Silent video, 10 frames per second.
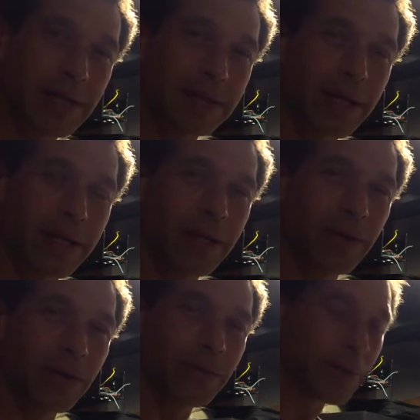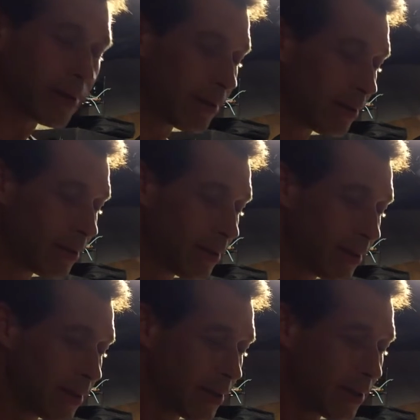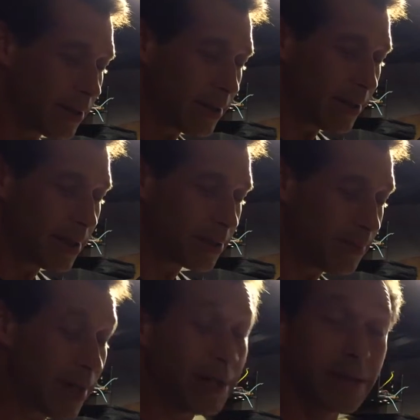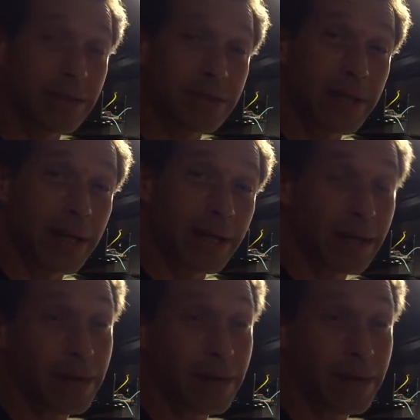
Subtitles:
as they get older, it's my understanding,